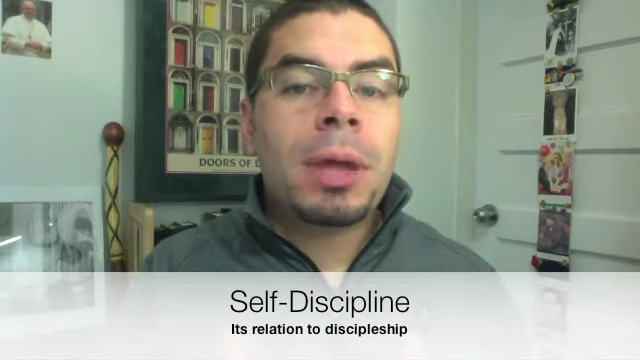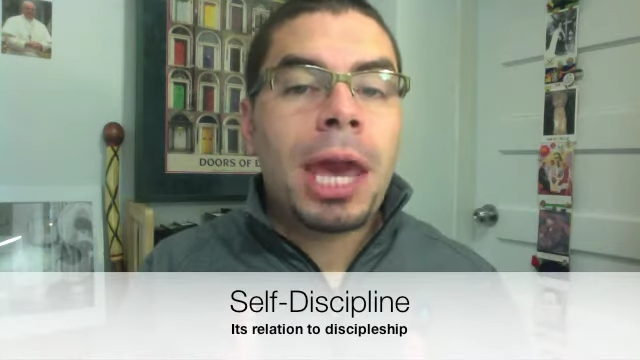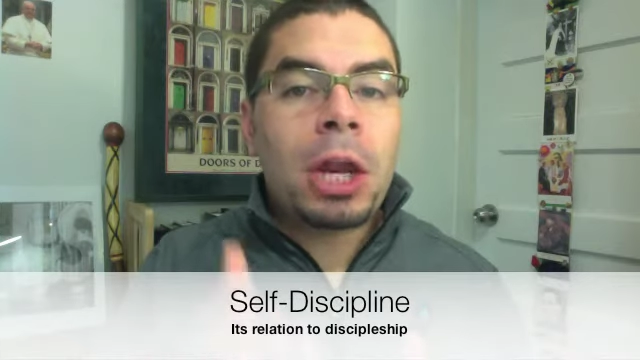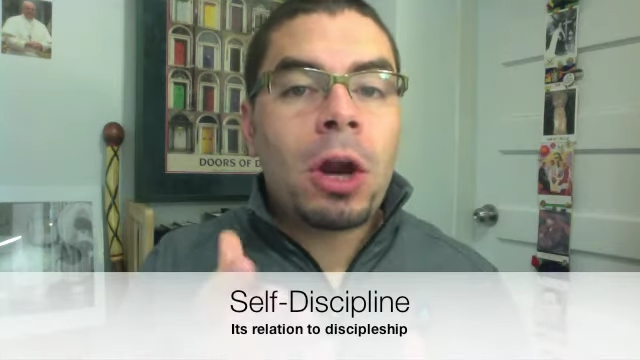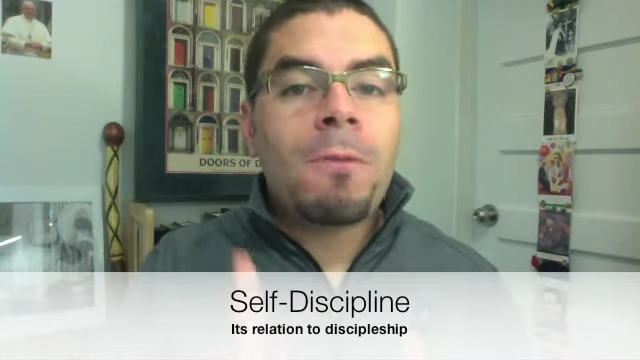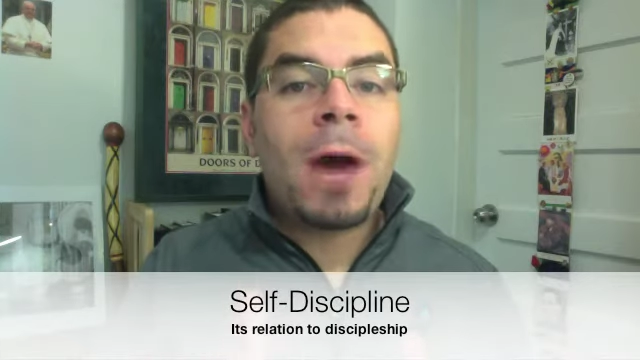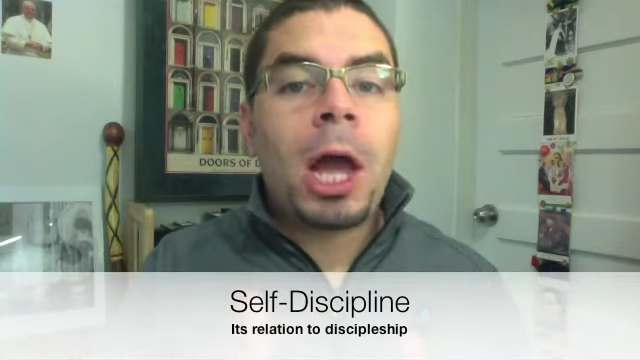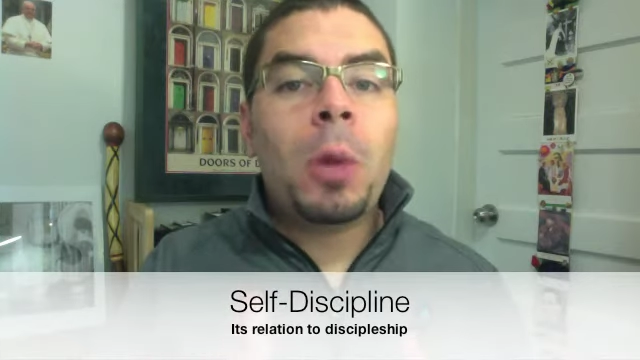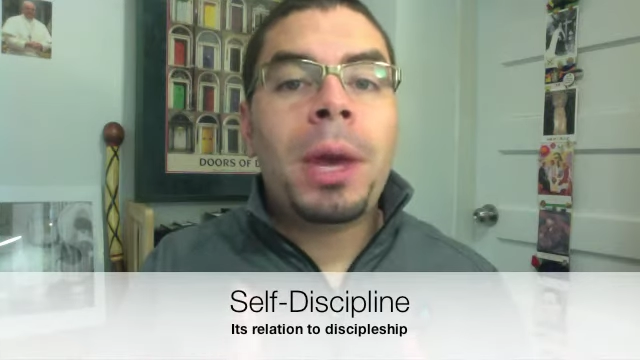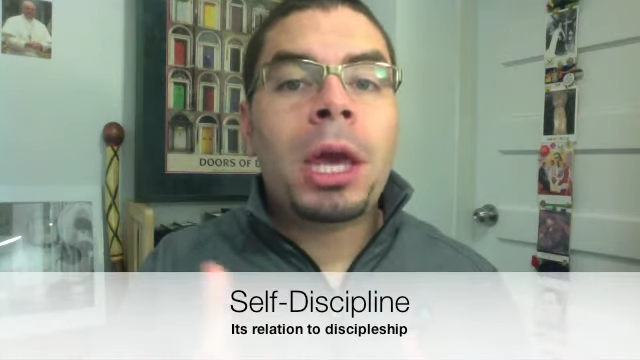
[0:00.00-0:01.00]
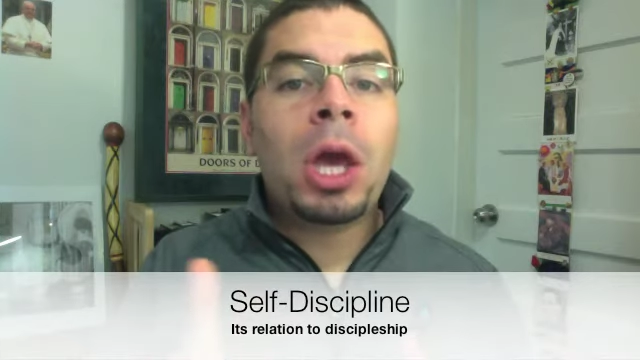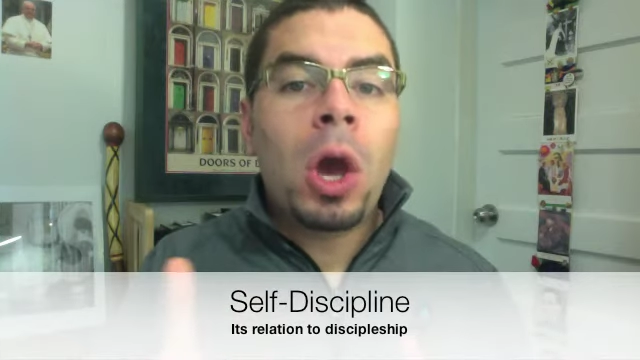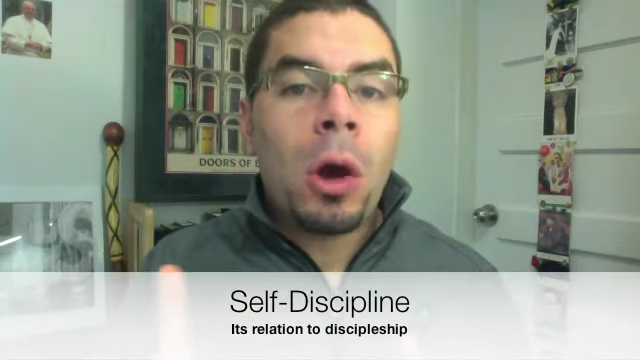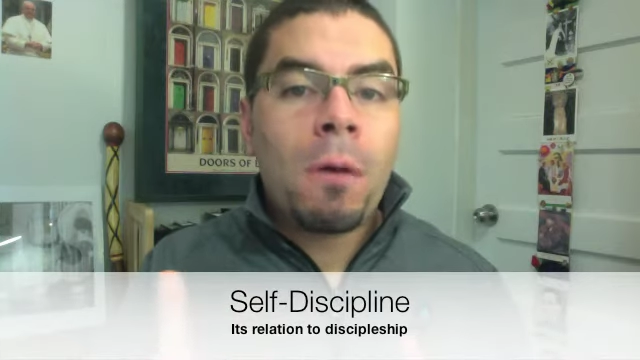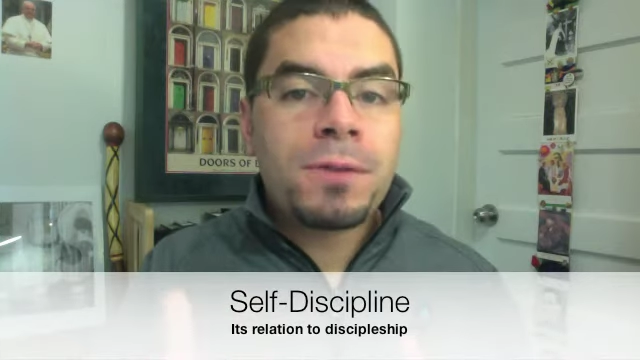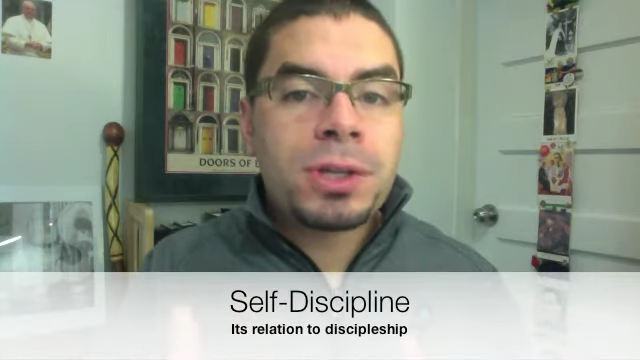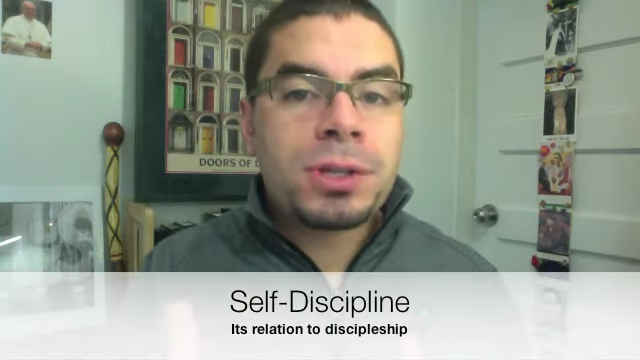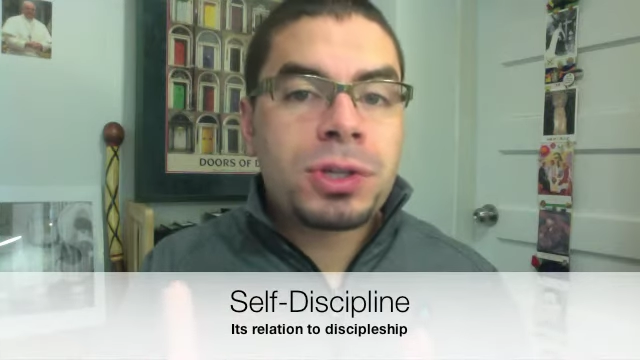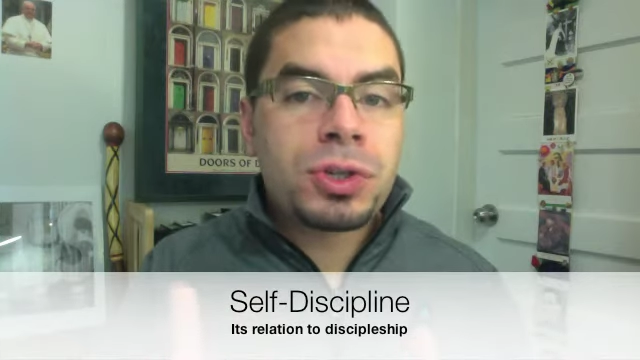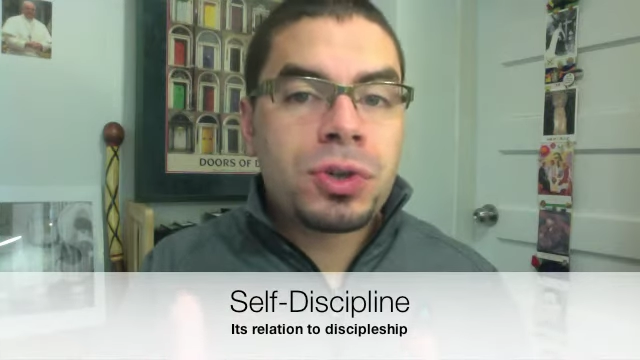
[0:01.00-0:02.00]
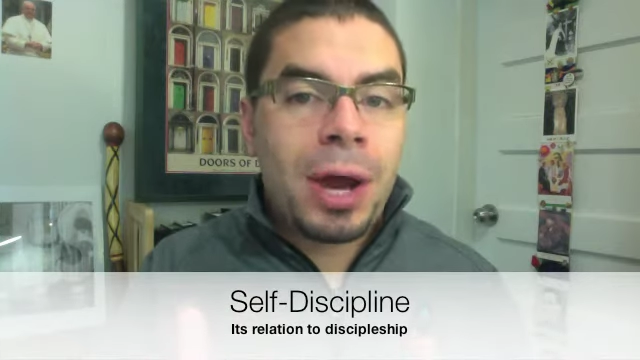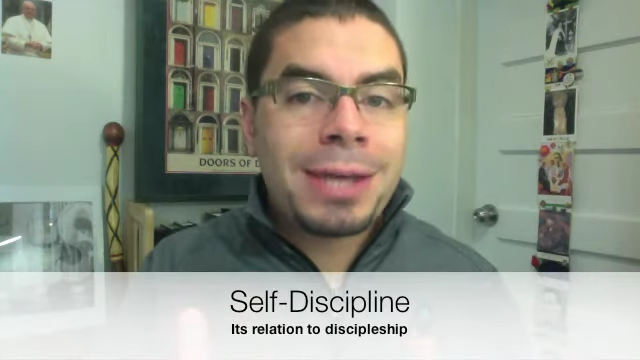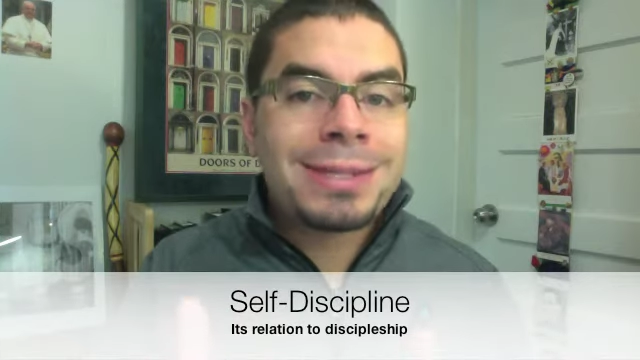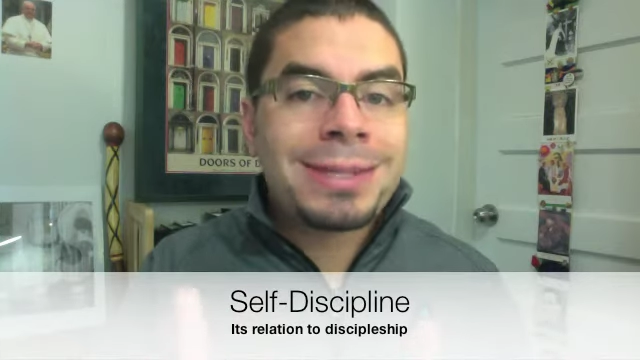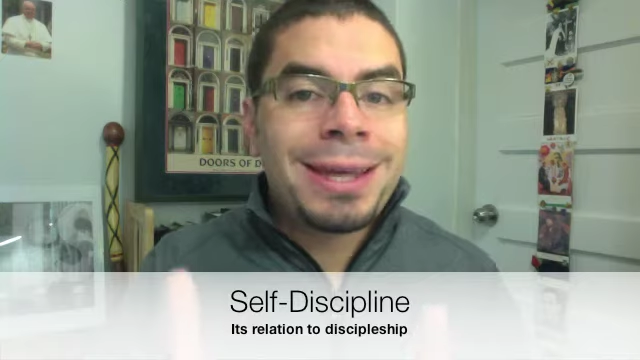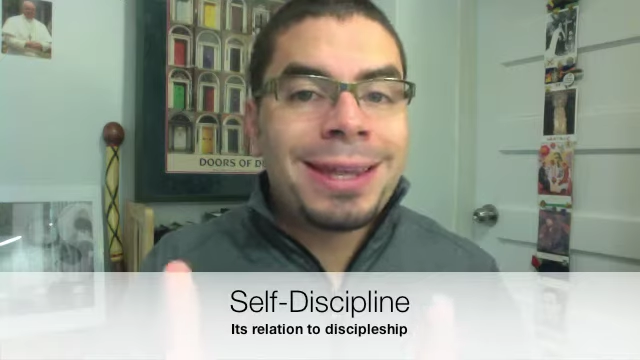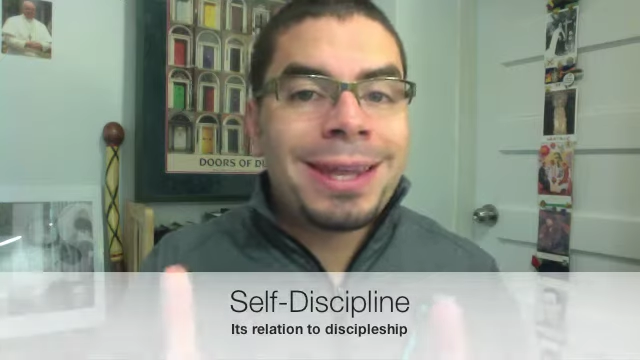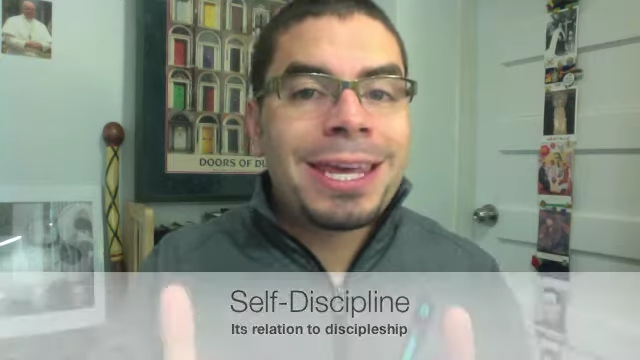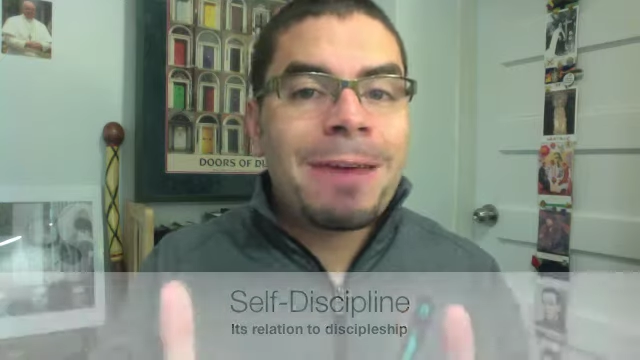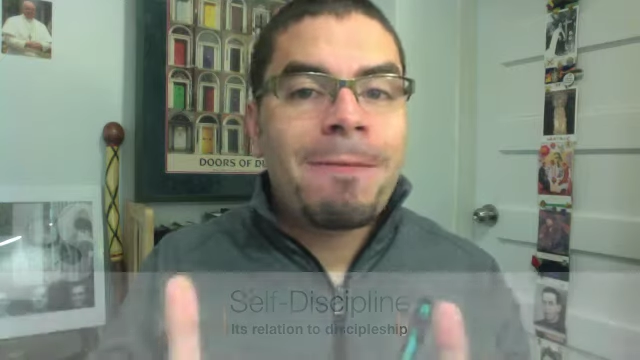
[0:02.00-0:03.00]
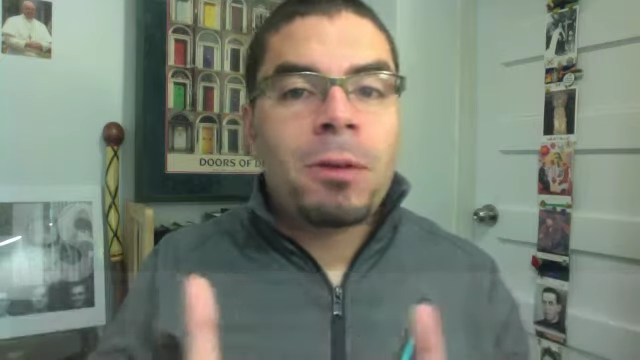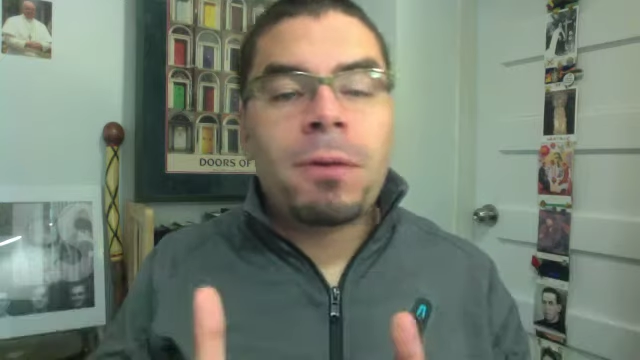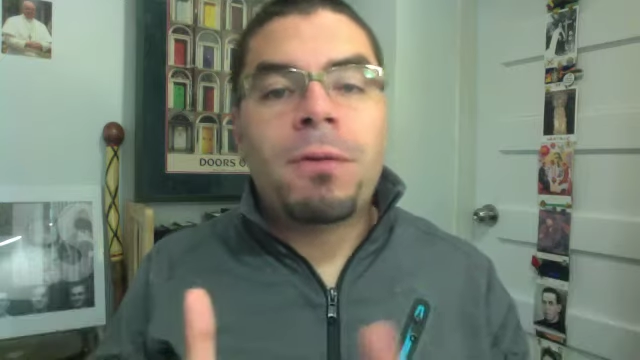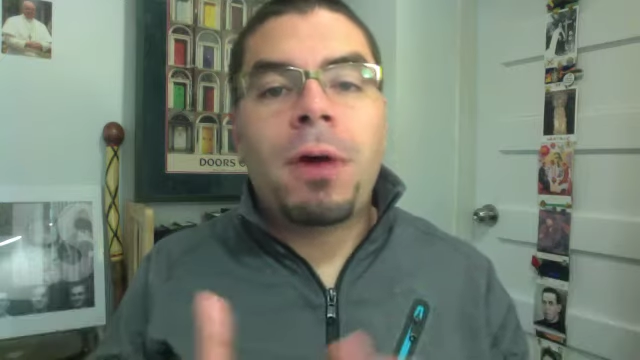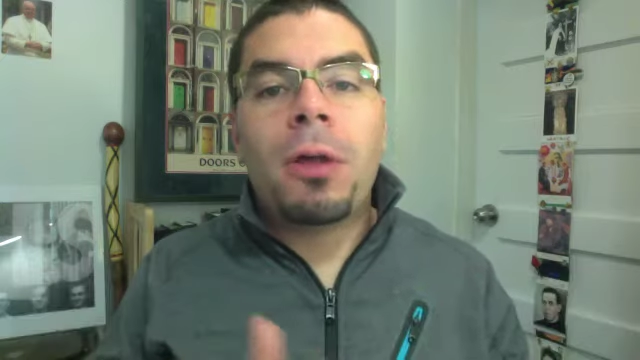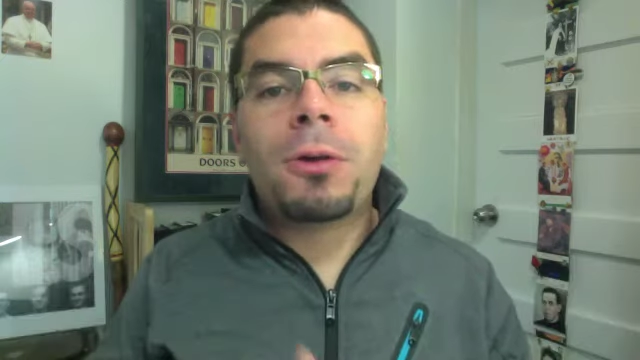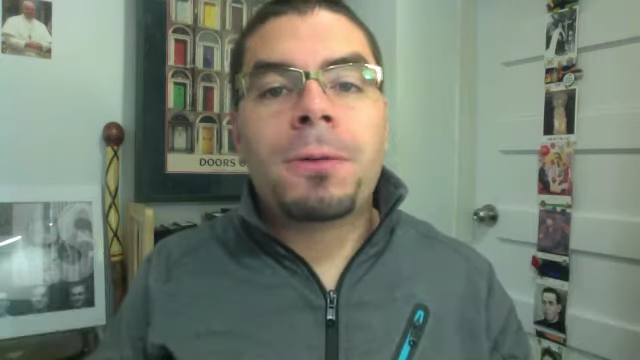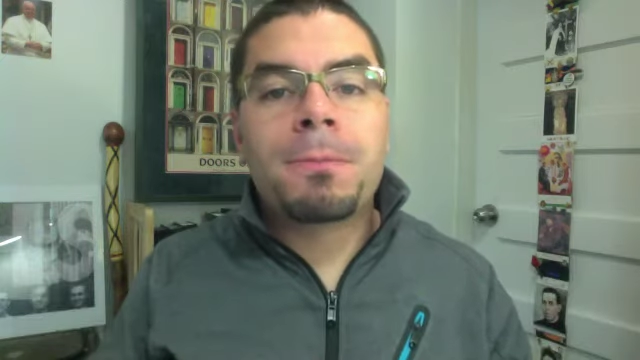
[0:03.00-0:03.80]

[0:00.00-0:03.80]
in our following of Jesus Christ, the gift of the Father.